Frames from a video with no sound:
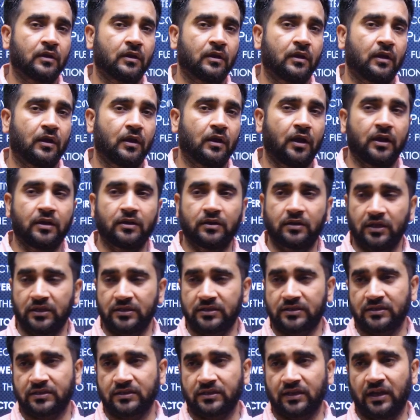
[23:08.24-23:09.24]
In
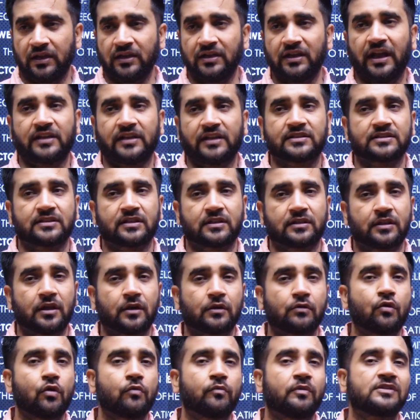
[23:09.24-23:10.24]
this index, the
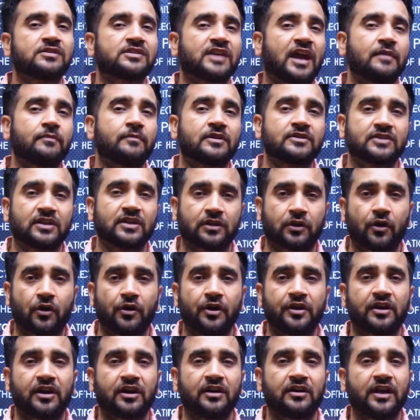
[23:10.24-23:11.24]
Global
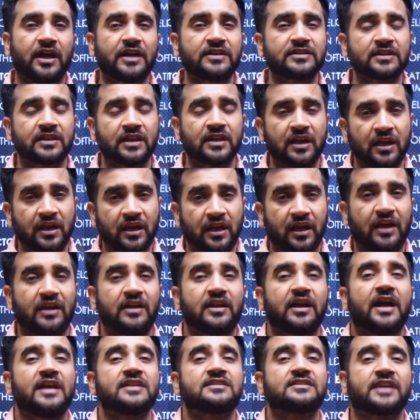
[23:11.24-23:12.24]
Cybersecurity Index,
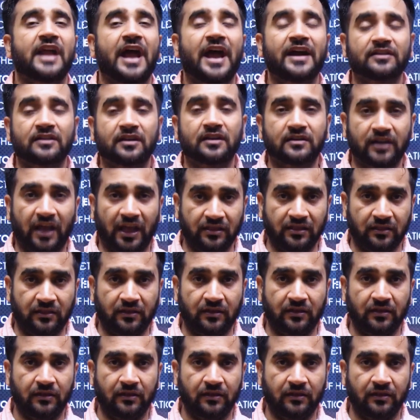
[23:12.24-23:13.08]
India is ranked 10th.